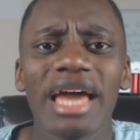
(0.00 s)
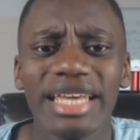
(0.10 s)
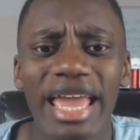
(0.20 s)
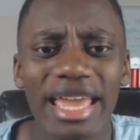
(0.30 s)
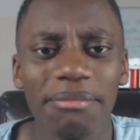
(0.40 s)

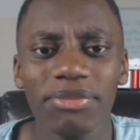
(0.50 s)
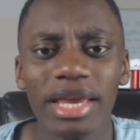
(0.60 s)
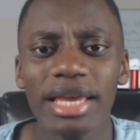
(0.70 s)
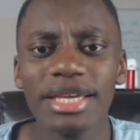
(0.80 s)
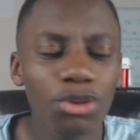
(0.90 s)
game.
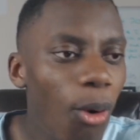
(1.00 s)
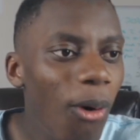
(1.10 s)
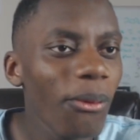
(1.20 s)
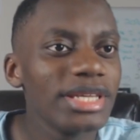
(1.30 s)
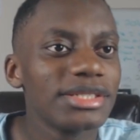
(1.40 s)
He's
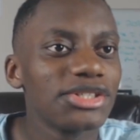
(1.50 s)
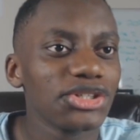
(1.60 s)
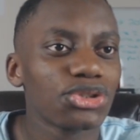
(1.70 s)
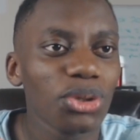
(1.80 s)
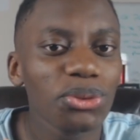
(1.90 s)
always
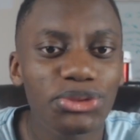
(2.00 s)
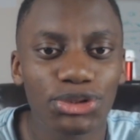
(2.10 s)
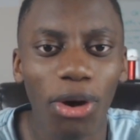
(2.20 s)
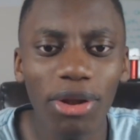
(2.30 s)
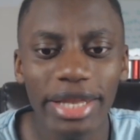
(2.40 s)
just so
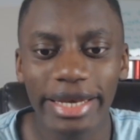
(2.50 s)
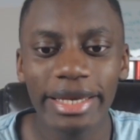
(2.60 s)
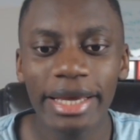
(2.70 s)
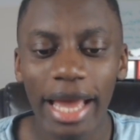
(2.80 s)
solid.